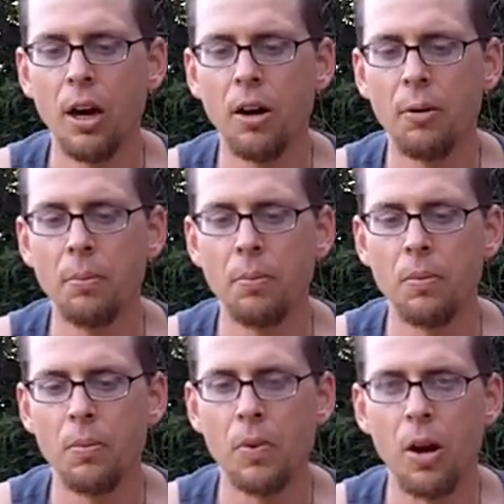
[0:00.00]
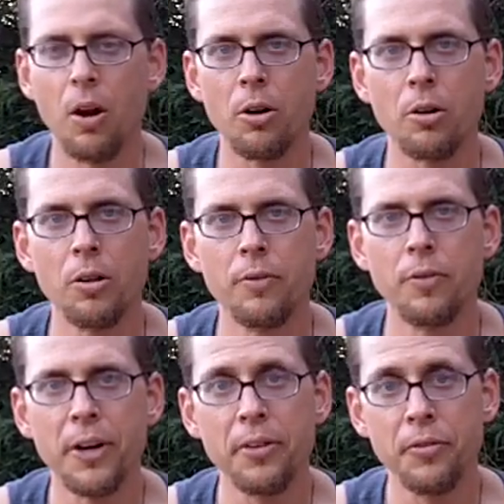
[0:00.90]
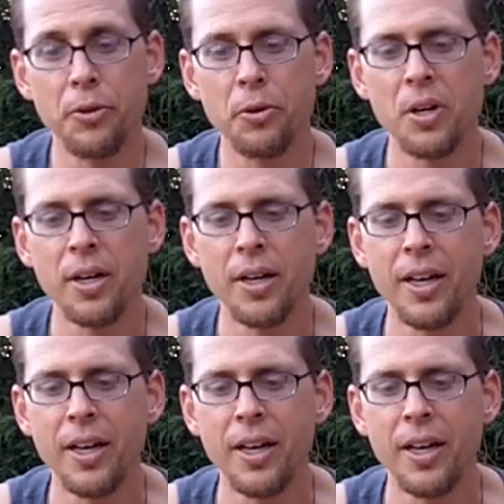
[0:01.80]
on it are very few